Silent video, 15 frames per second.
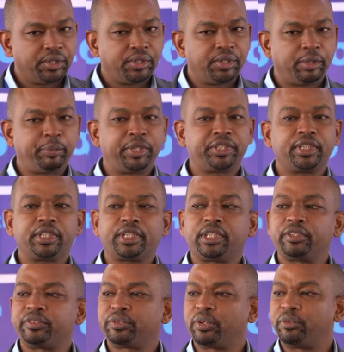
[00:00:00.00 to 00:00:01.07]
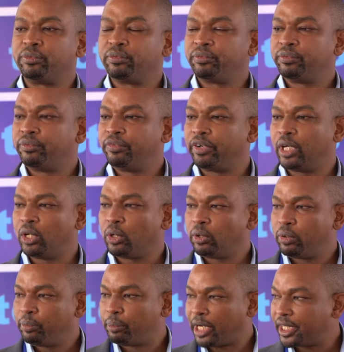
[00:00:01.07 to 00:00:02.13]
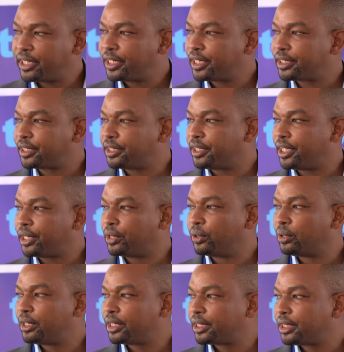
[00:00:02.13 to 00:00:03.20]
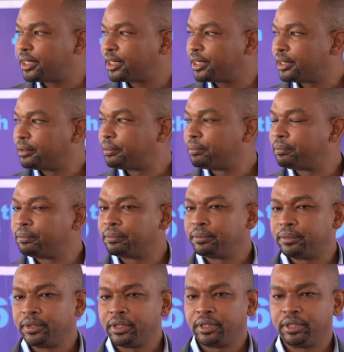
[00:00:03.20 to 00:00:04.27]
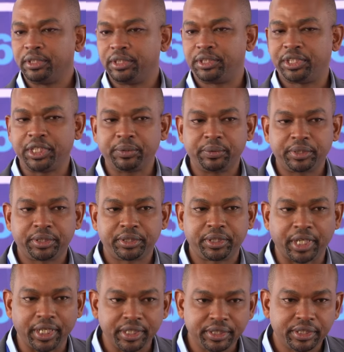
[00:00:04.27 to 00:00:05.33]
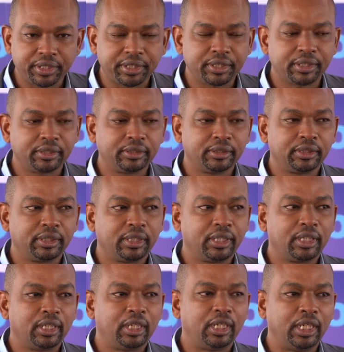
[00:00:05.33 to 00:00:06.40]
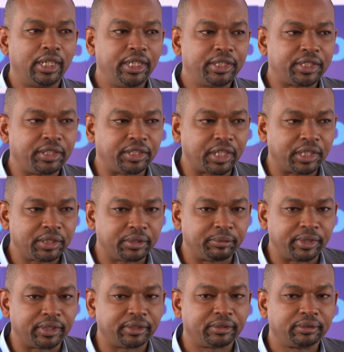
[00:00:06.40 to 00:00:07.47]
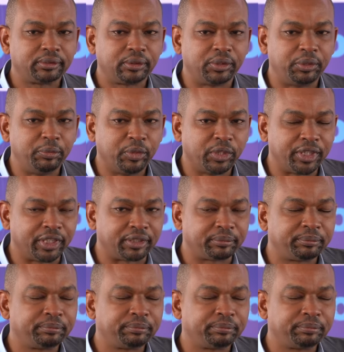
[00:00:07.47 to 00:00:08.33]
representatives from fellow partners and stakeholders, distinguished guests, ladies and gentlemen, good morning.